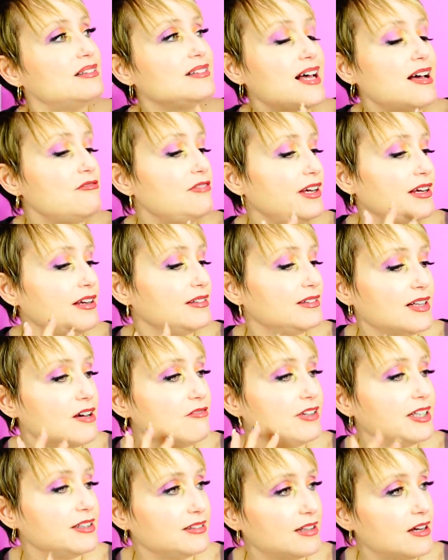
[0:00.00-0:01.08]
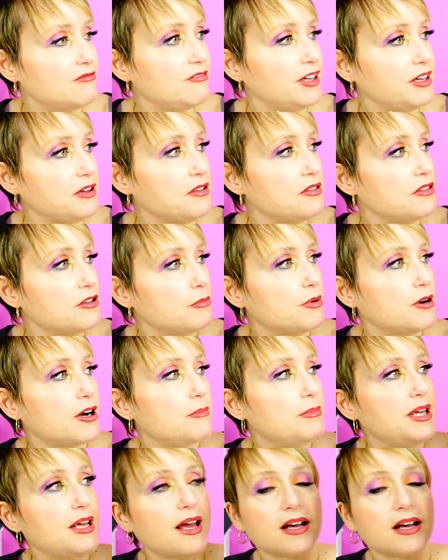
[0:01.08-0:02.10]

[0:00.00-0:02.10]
loving, loving, loving the Barbie